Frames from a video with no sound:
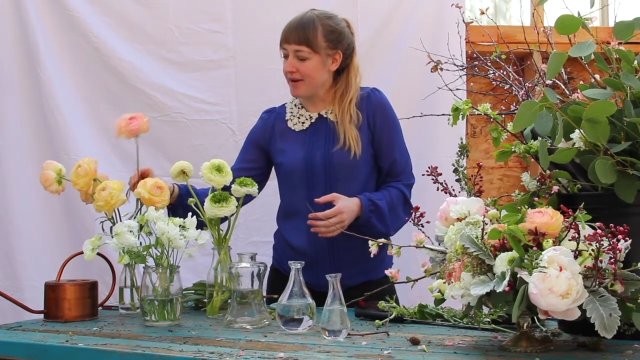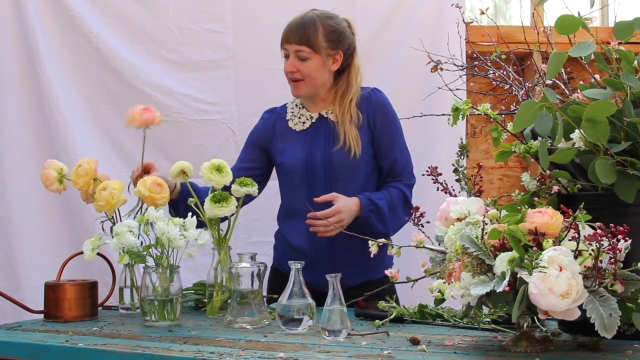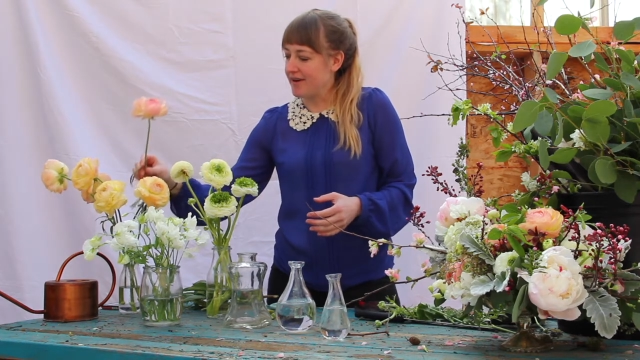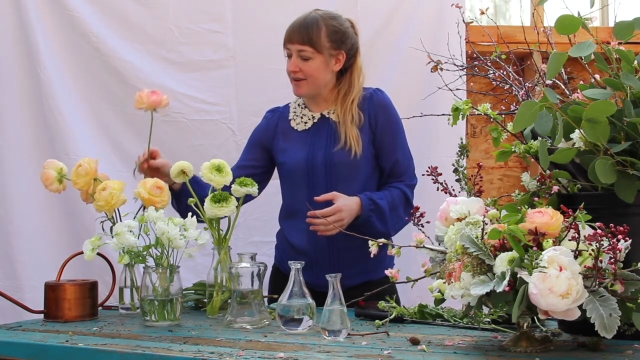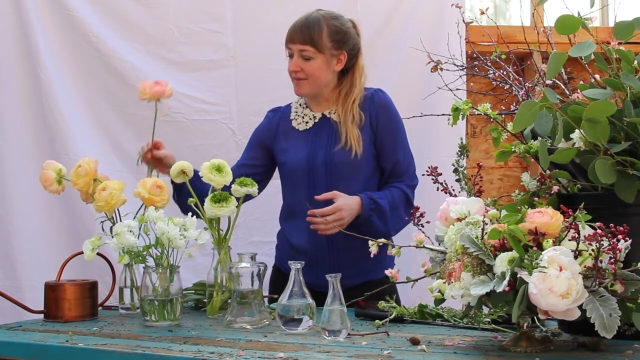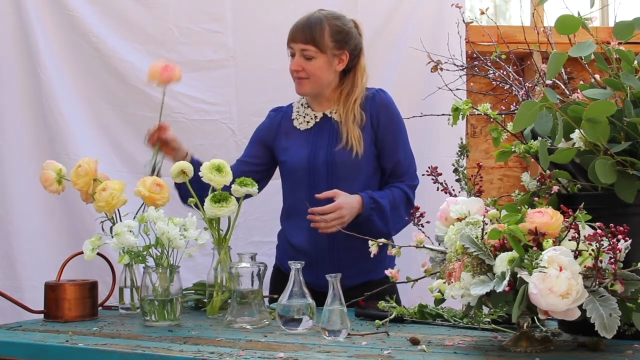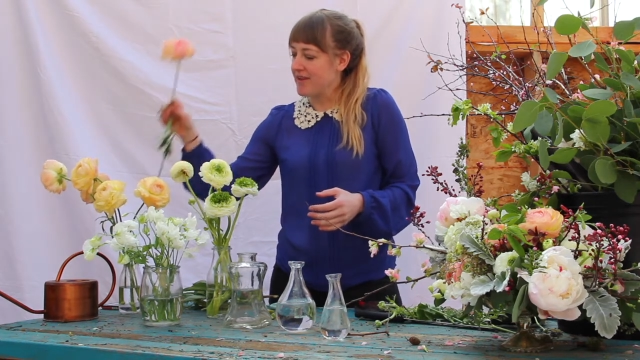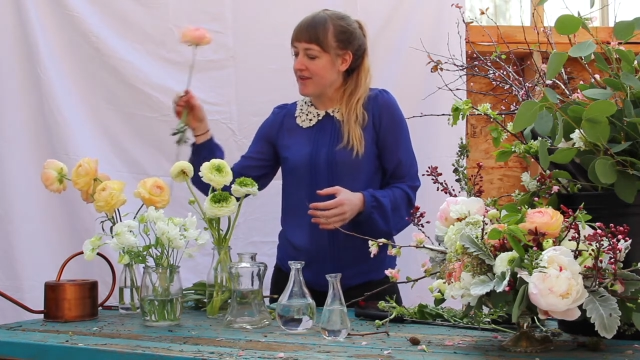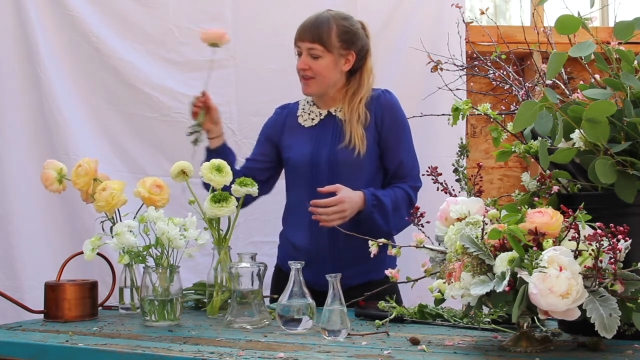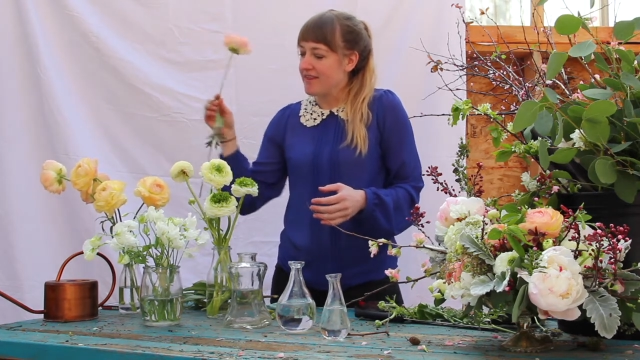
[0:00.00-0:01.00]
um,
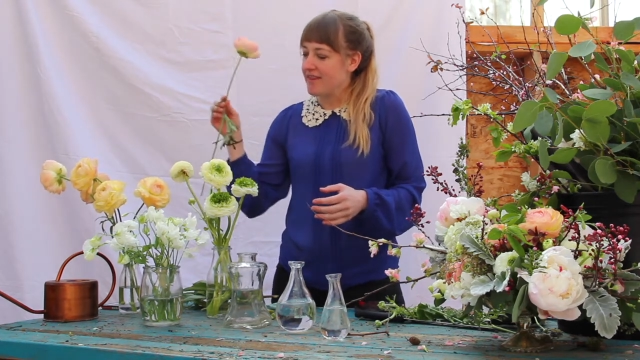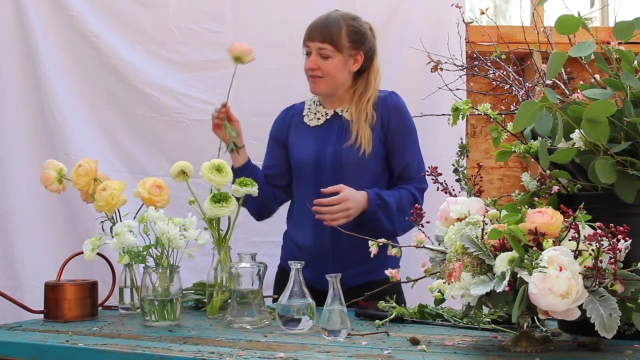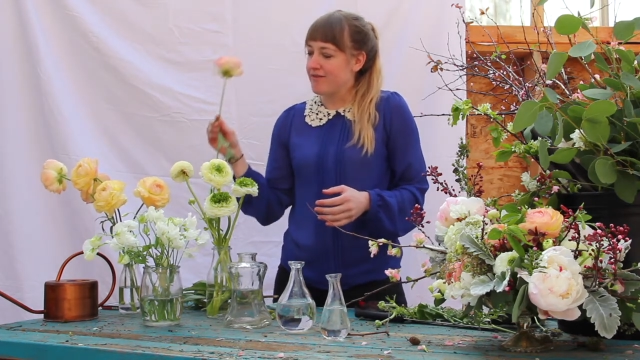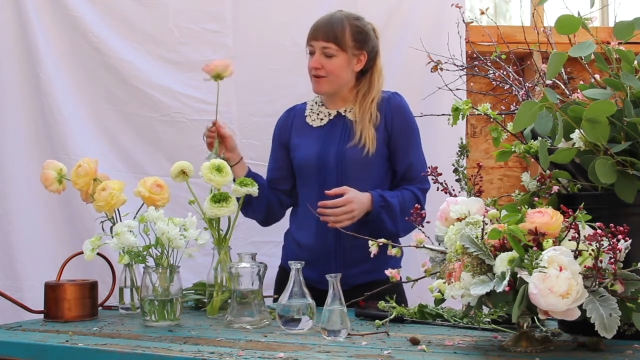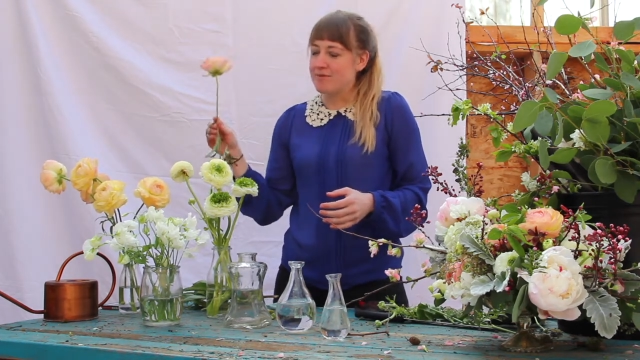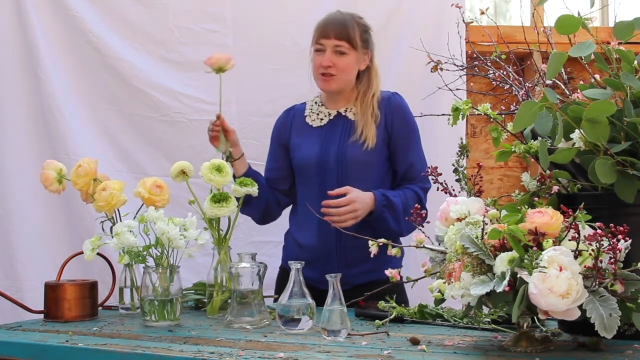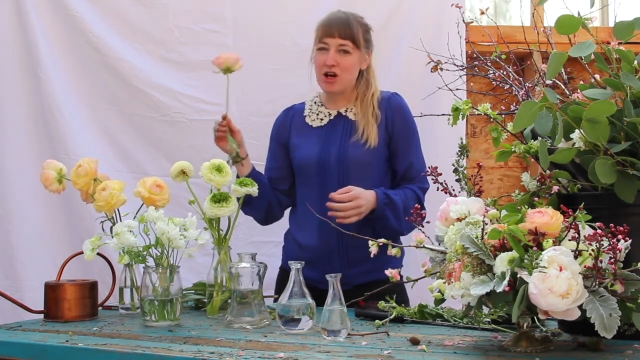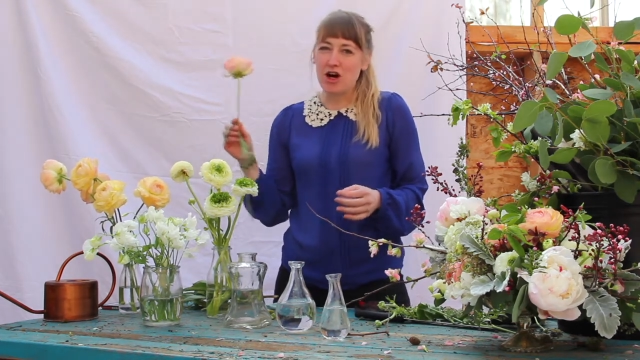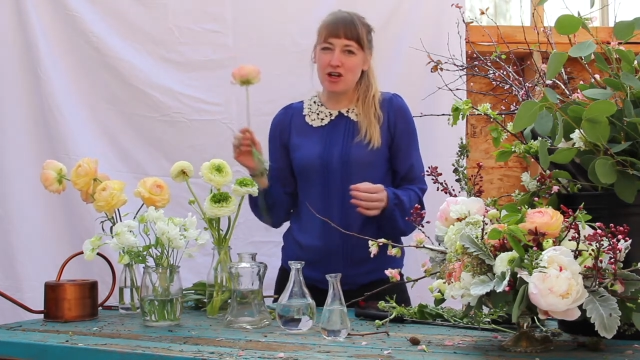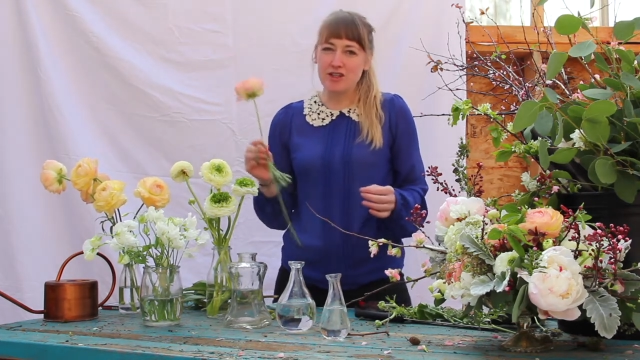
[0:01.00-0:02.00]
from
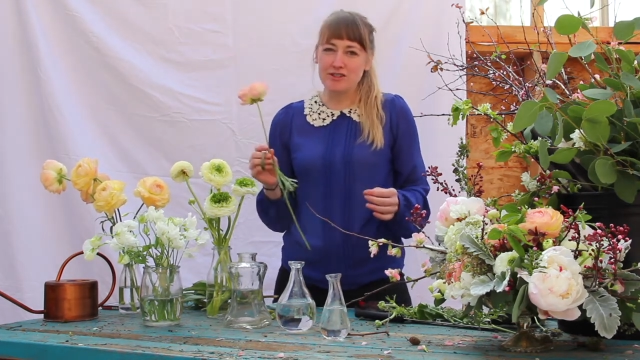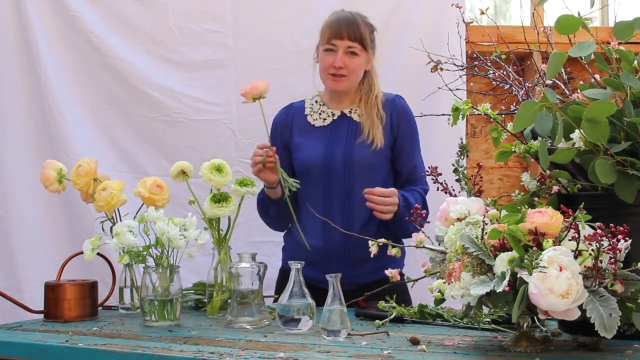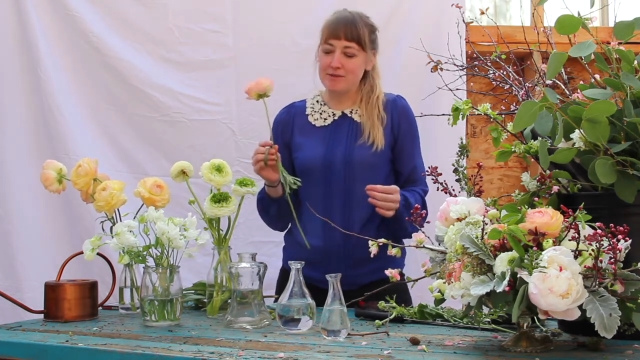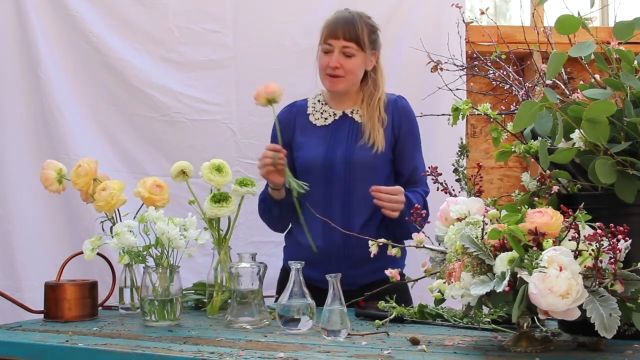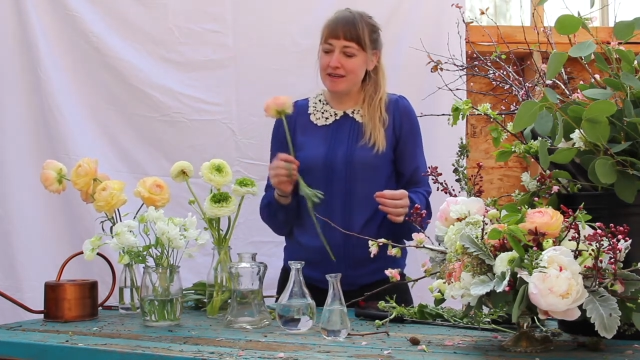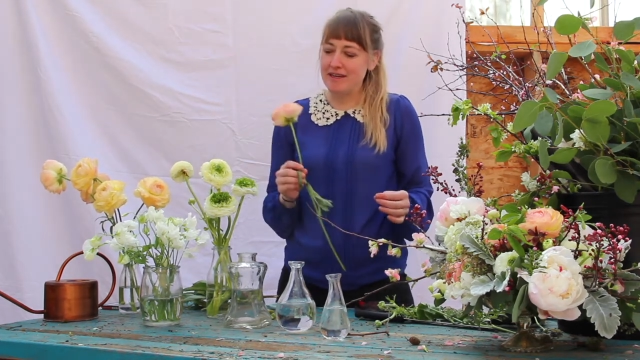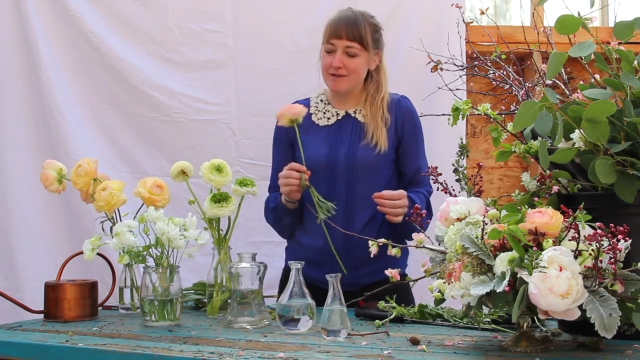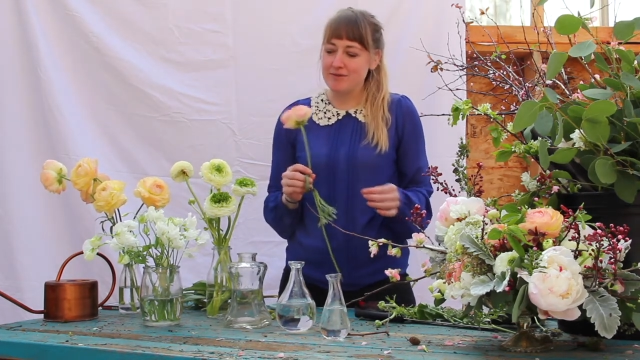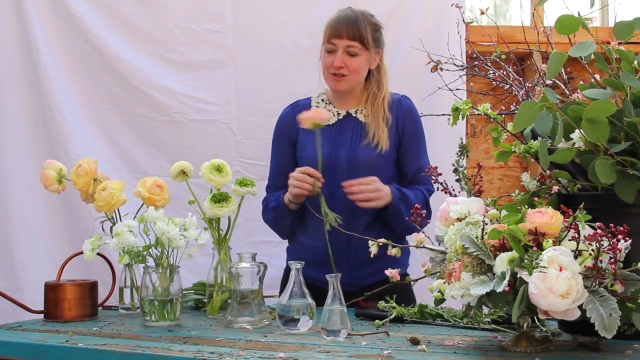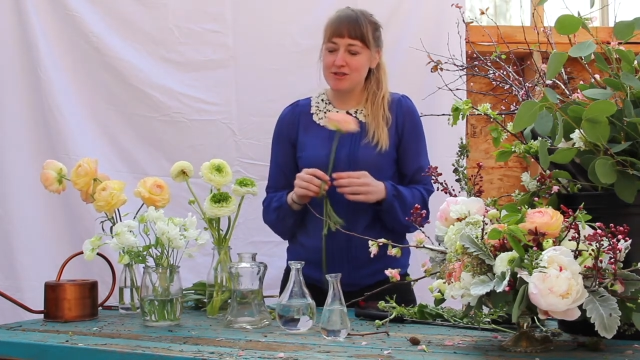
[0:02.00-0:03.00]
tall to
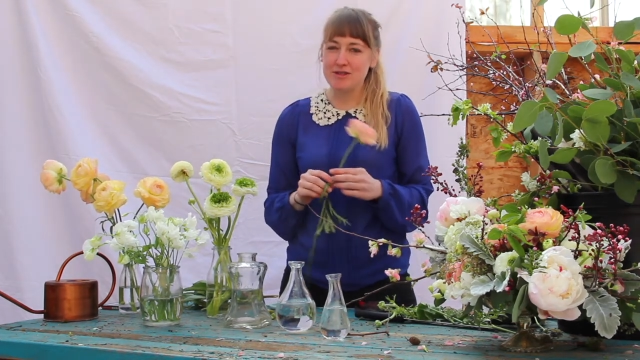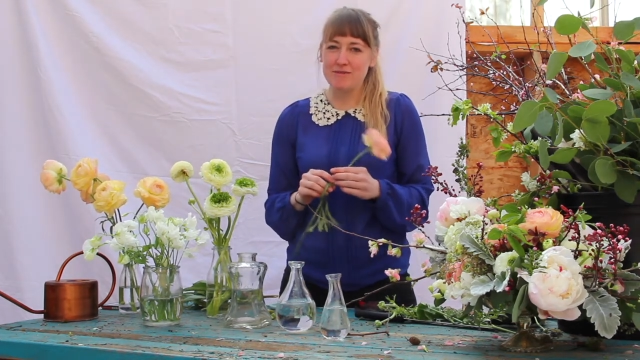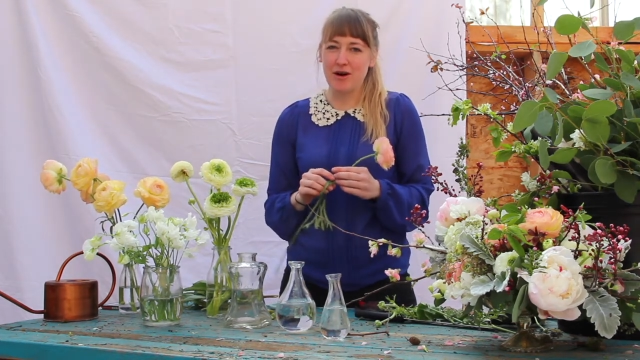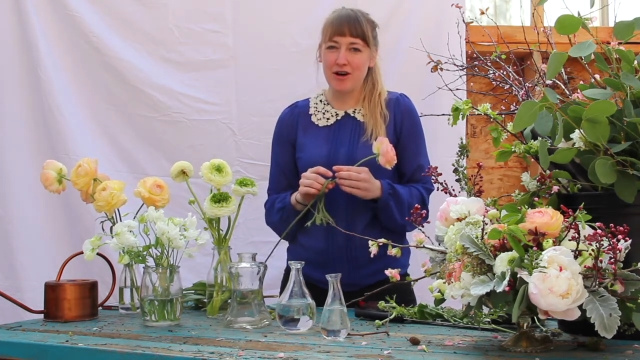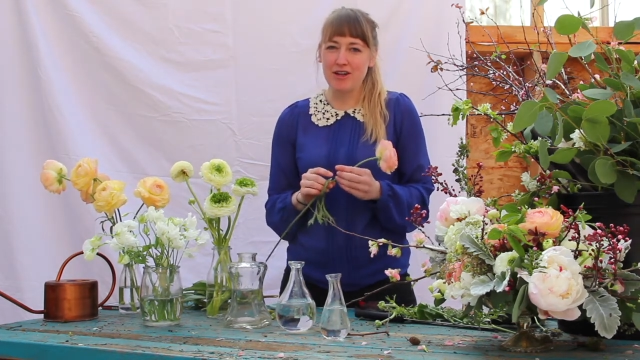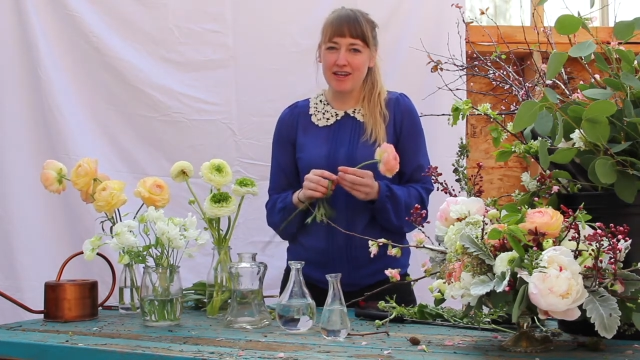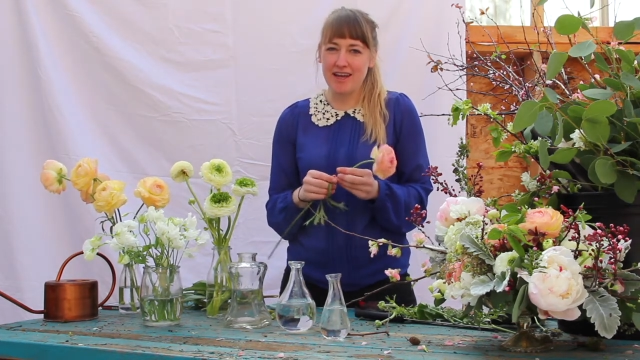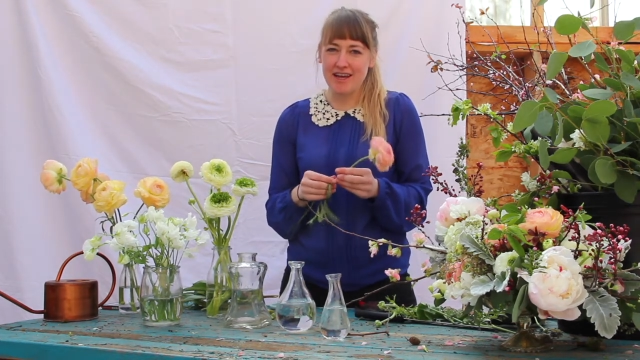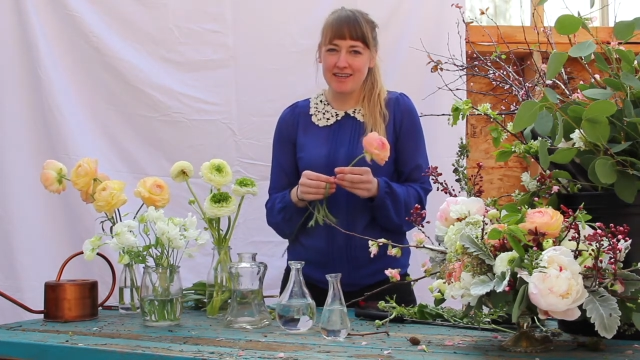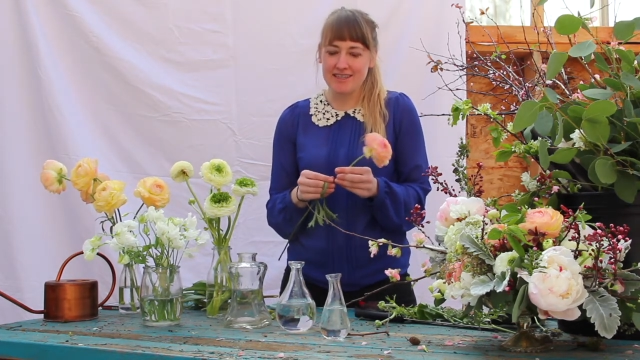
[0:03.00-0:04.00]
medium to small
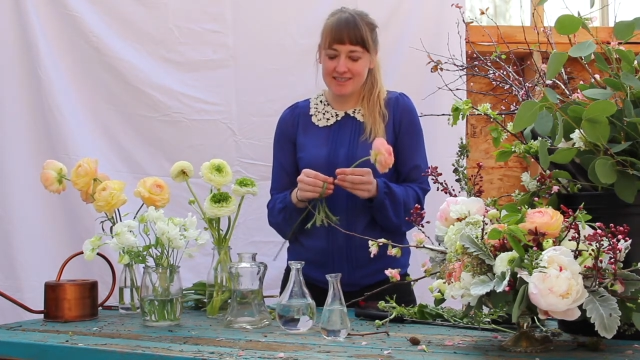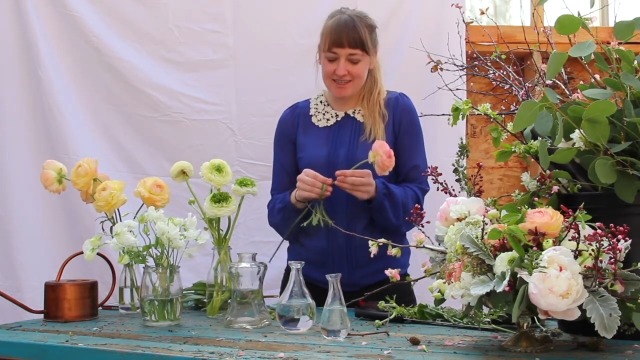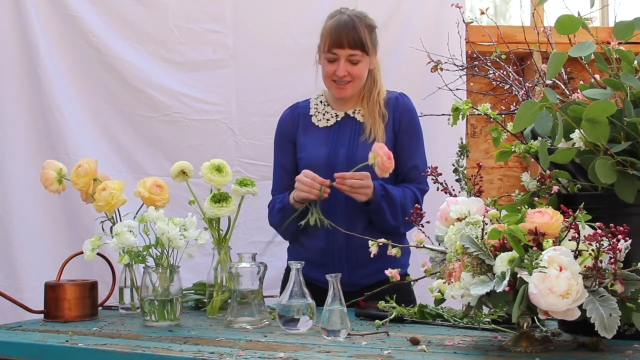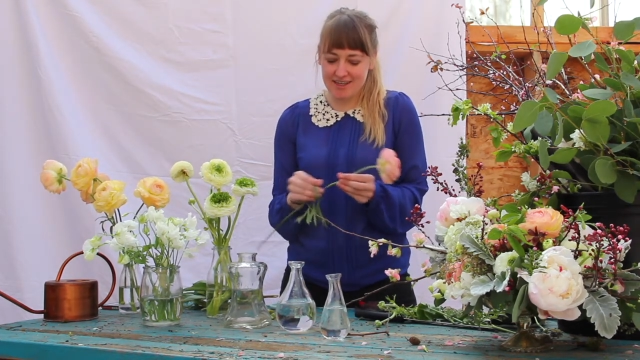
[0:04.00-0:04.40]
and